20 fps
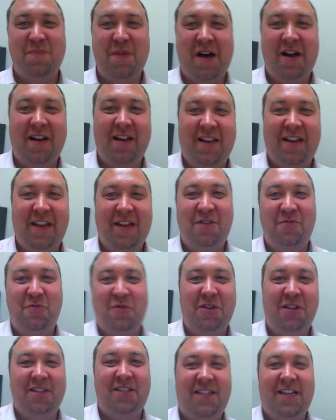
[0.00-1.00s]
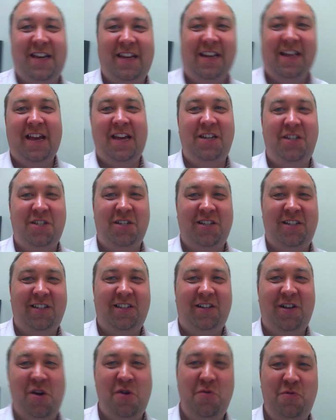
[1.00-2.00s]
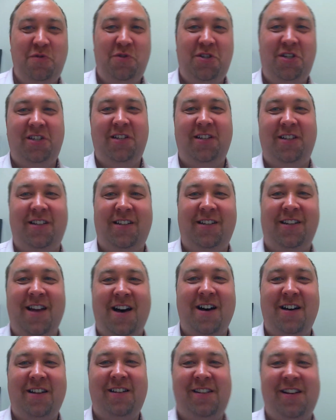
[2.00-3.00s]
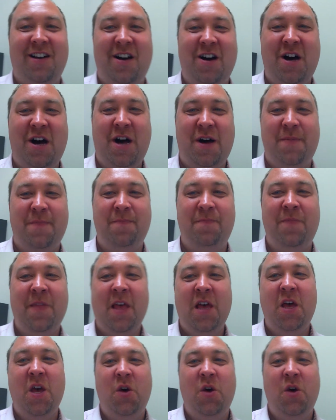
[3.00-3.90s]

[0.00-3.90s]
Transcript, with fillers: myrealestateagentcoach.com.